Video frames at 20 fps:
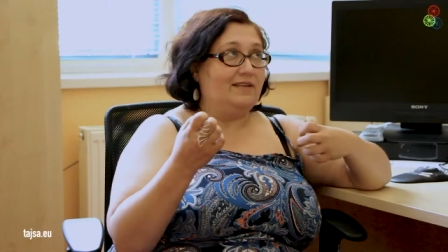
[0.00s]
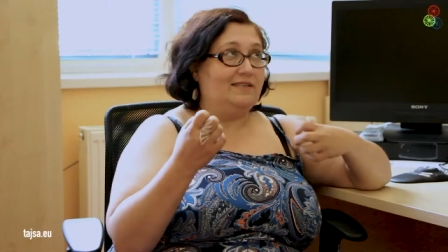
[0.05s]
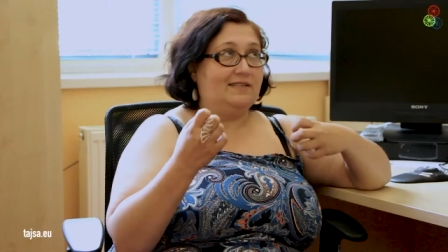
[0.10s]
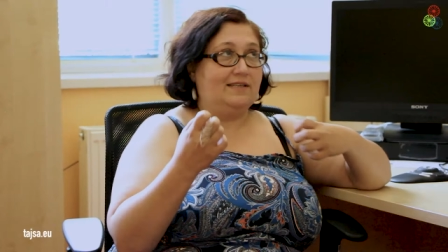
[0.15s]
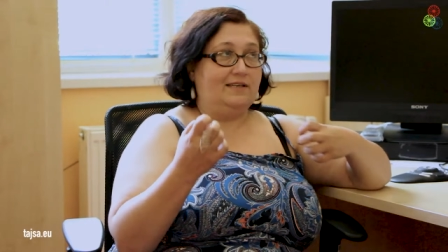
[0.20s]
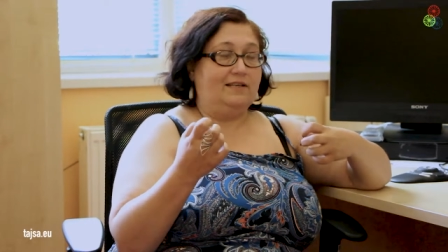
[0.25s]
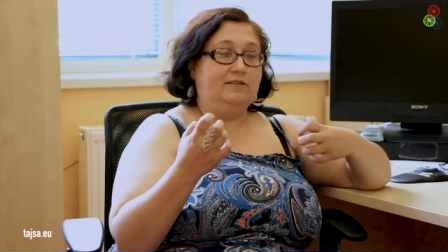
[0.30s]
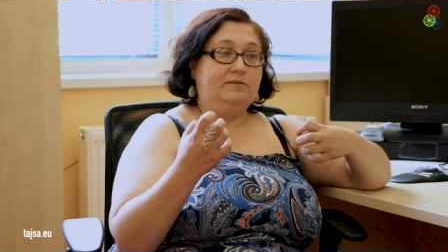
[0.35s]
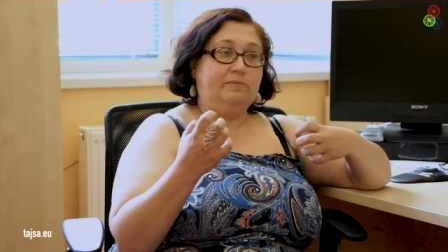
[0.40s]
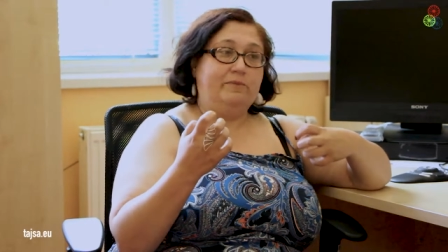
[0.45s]

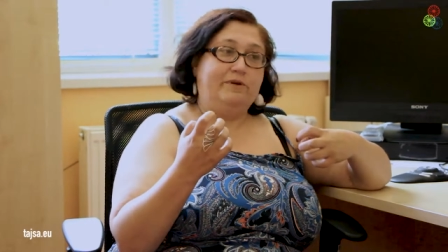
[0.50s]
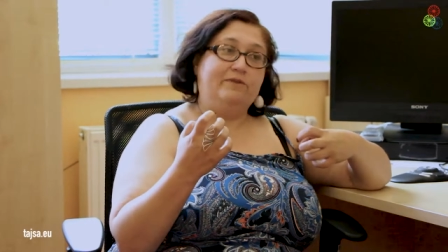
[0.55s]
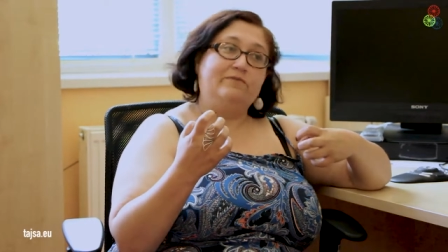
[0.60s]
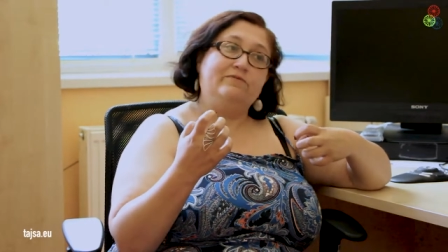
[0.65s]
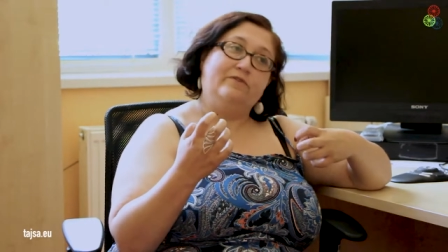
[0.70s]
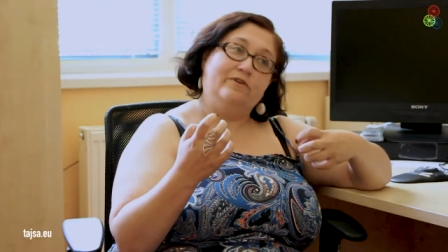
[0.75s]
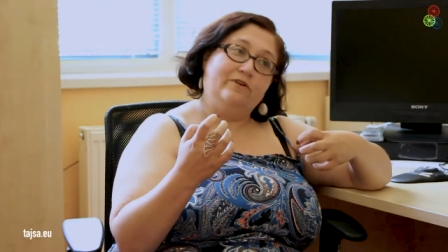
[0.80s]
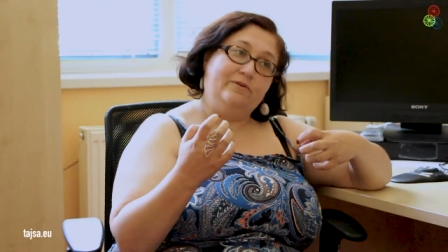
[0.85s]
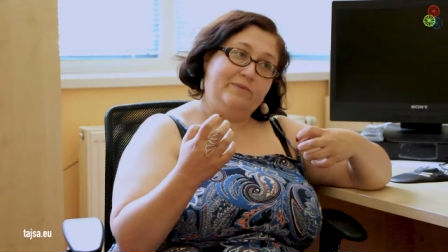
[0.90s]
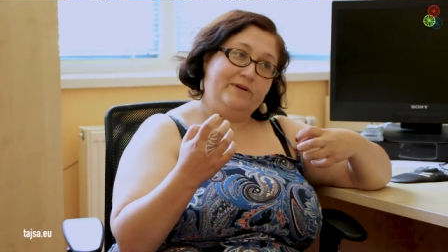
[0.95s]
skilled
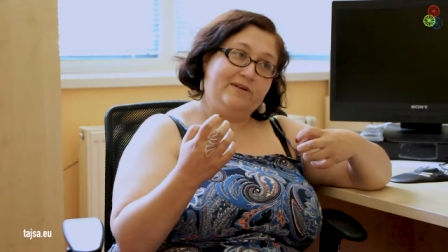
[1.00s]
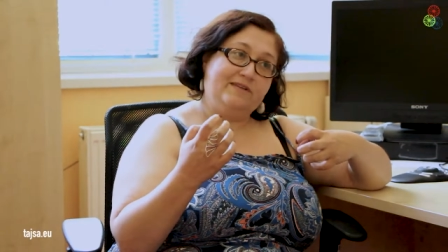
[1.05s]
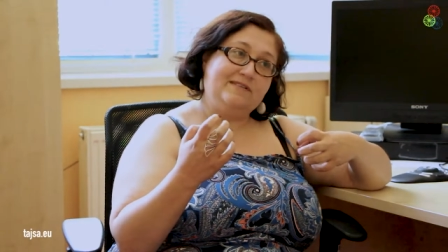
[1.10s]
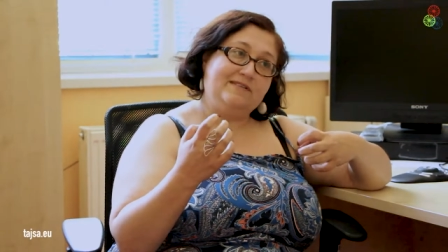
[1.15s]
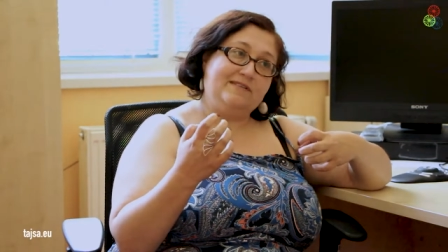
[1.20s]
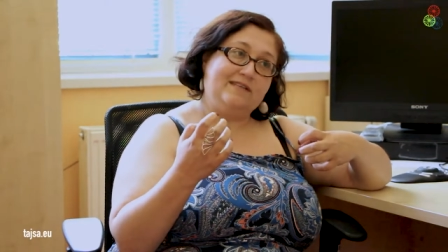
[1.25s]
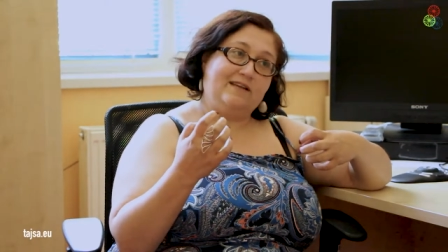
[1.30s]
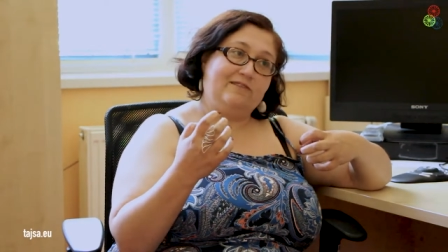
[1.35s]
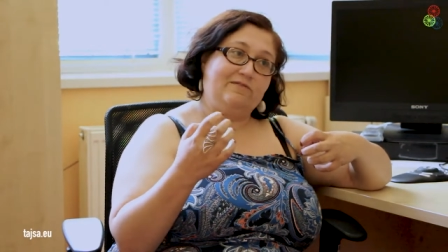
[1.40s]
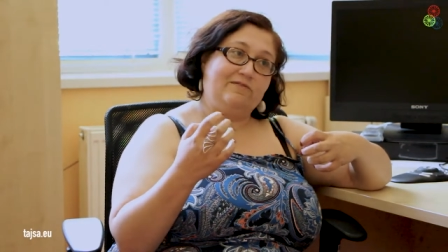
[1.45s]

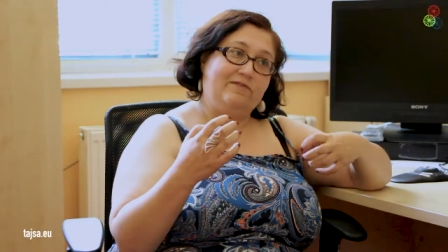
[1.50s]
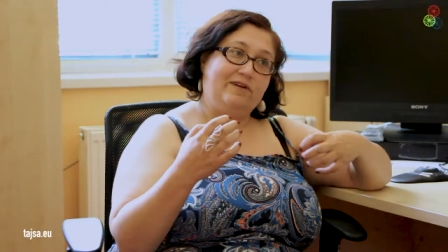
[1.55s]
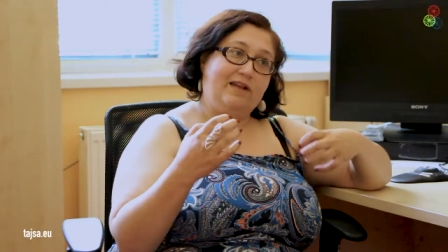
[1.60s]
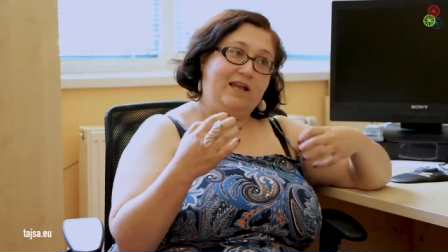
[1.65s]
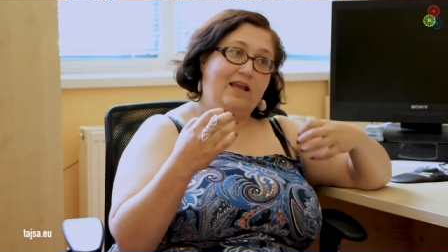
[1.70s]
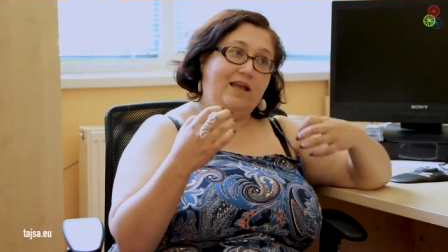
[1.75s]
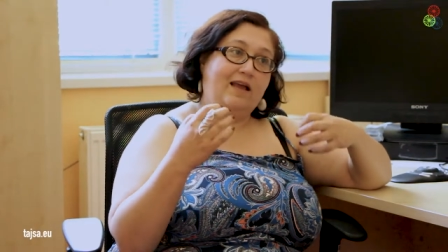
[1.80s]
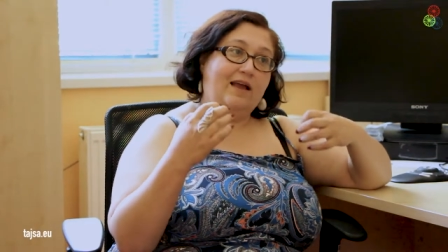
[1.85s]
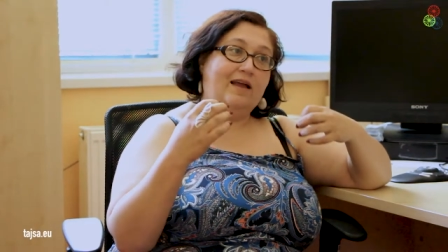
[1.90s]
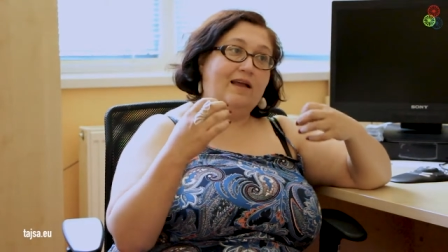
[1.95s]
performers and
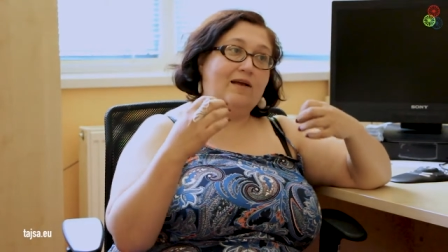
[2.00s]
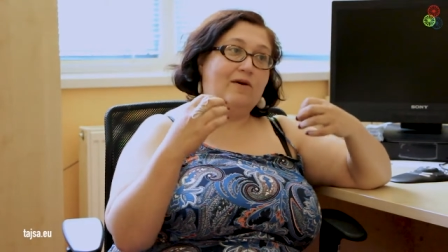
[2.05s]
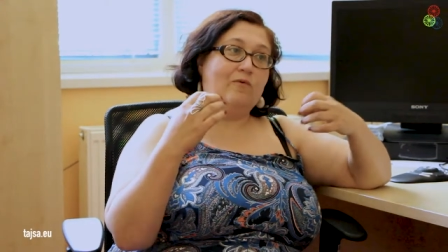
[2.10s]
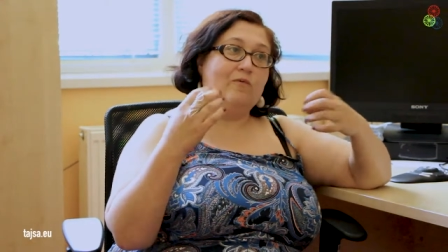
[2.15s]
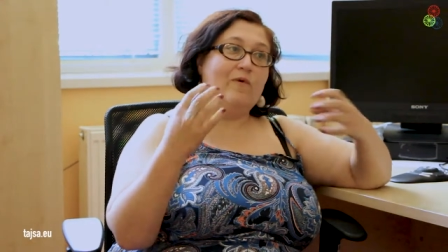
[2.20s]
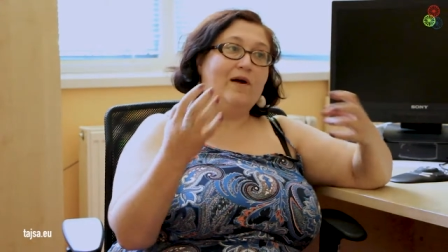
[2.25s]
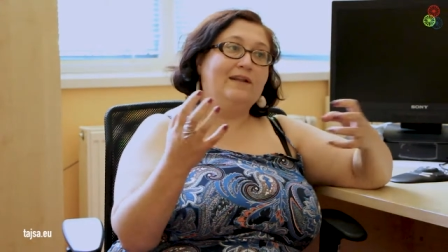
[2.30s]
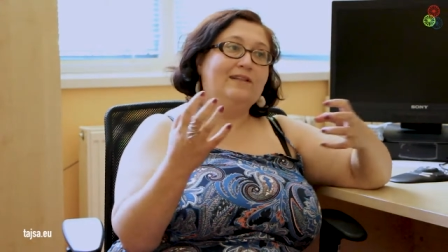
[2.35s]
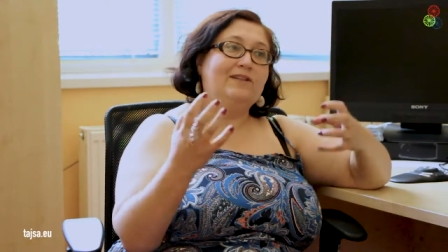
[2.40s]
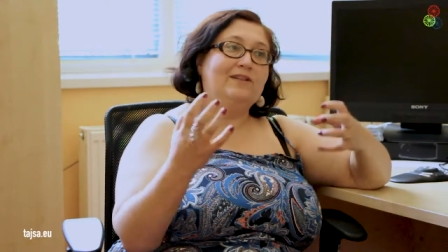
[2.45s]
very
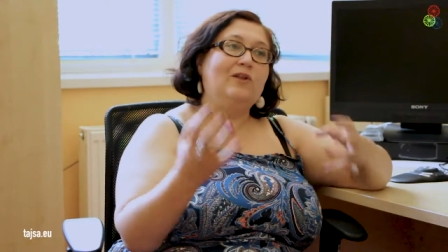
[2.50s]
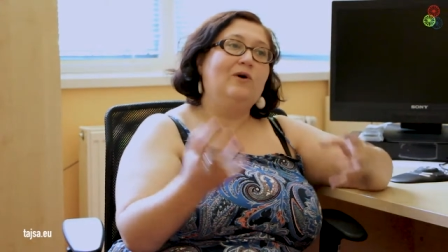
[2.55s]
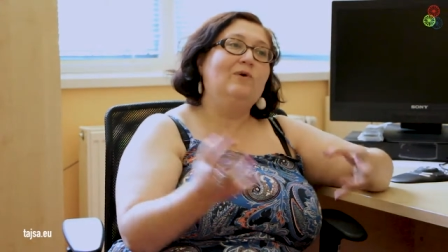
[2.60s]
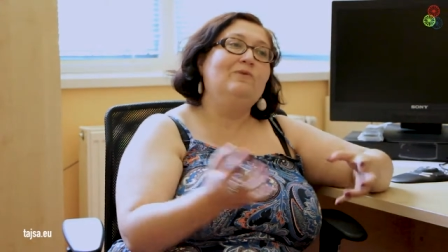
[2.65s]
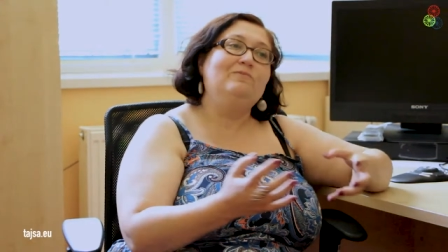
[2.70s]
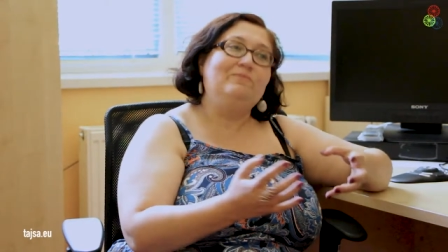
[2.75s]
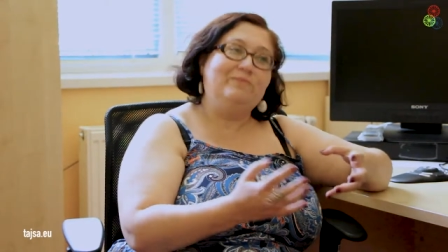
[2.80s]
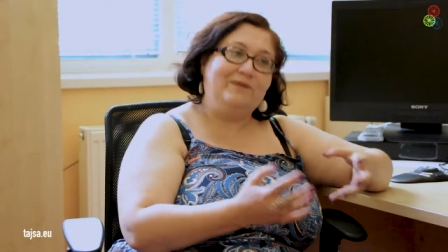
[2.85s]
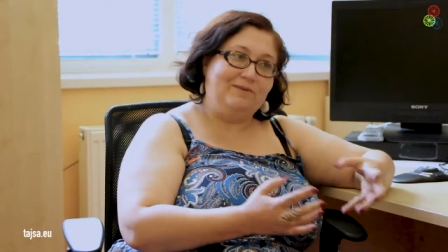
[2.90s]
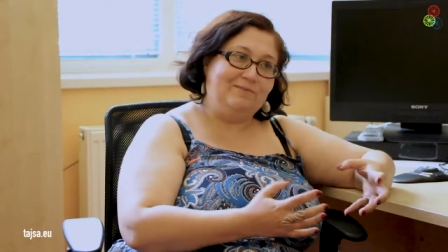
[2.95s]

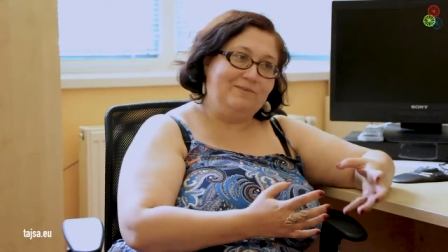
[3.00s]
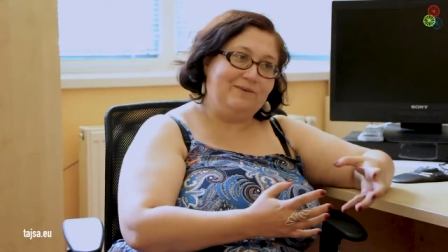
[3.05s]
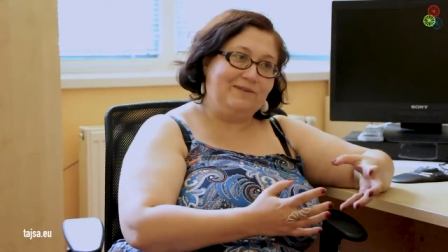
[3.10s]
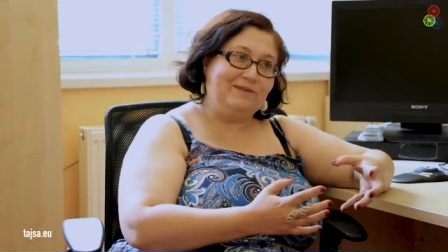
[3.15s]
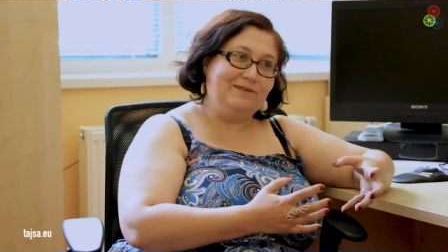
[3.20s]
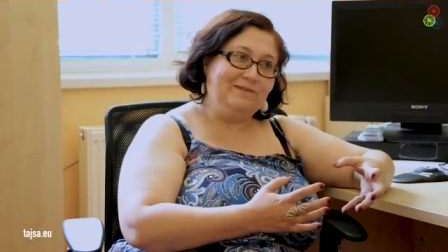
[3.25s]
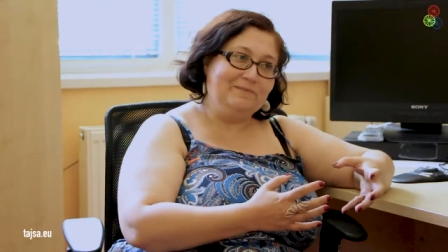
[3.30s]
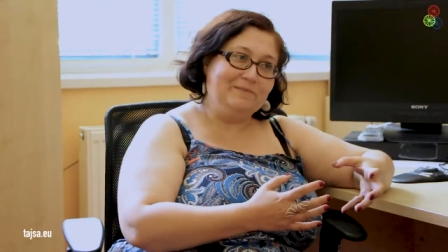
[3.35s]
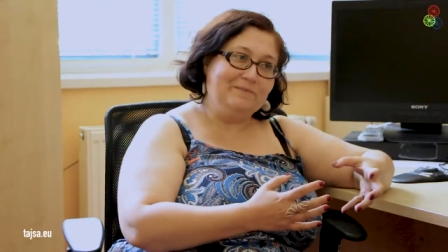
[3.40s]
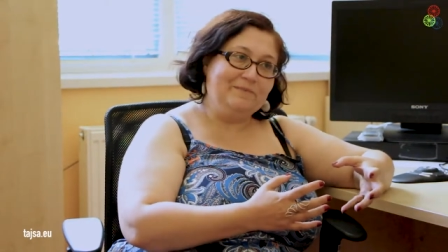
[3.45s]
well-known
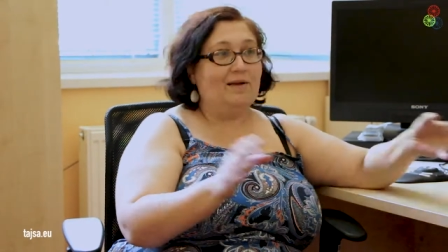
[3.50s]
people,